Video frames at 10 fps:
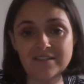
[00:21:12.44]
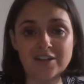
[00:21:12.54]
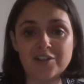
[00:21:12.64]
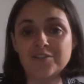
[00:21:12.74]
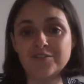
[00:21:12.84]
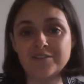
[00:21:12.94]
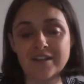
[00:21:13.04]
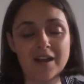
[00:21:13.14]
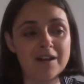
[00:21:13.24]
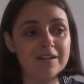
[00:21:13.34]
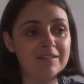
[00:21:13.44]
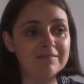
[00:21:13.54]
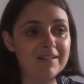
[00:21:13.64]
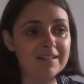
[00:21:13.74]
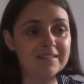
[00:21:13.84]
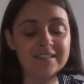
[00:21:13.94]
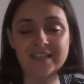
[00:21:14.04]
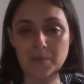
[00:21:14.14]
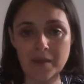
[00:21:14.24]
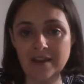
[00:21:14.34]
accused a
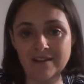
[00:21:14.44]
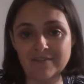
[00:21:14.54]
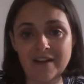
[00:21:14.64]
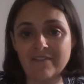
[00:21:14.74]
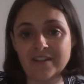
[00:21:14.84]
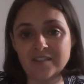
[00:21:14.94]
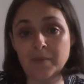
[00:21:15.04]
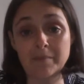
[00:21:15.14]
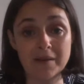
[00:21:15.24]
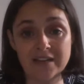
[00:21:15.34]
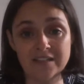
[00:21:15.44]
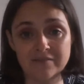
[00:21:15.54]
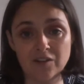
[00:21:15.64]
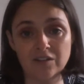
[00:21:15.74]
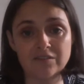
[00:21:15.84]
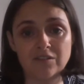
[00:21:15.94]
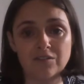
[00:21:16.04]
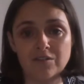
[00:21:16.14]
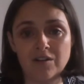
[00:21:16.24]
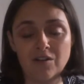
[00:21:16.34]
Sydney mayor of having spent millions of dollars
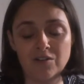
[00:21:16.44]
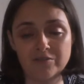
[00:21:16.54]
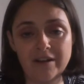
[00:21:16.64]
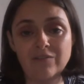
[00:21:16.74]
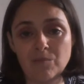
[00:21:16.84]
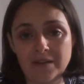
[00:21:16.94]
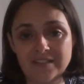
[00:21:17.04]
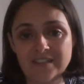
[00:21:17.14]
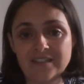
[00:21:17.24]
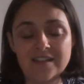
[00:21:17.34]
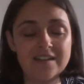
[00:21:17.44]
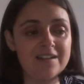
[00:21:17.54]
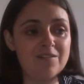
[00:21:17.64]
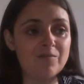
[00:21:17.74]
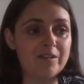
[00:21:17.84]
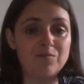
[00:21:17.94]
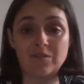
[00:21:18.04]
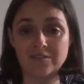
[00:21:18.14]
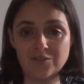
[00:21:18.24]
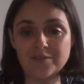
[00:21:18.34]
on her travel budget, which
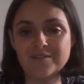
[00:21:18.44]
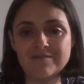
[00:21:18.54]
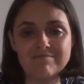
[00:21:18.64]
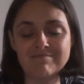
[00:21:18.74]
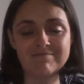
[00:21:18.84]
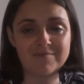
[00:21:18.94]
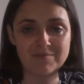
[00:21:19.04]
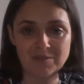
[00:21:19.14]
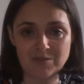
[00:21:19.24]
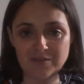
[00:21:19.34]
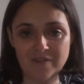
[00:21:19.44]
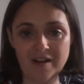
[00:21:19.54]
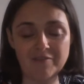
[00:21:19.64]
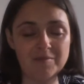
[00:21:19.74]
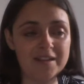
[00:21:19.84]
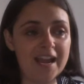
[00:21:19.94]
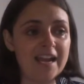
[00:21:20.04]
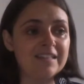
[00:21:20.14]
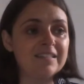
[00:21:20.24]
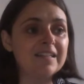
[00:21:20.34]
wasn't true, which was far from the
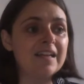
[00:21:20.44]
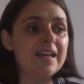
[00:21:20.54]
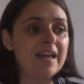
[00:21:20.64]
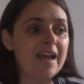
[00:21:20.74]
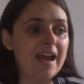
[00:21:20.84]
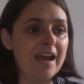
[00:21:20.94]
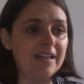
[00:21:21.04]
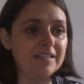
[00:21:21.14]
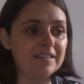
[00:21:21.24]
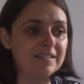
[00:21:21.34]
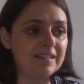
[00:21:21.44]
case. And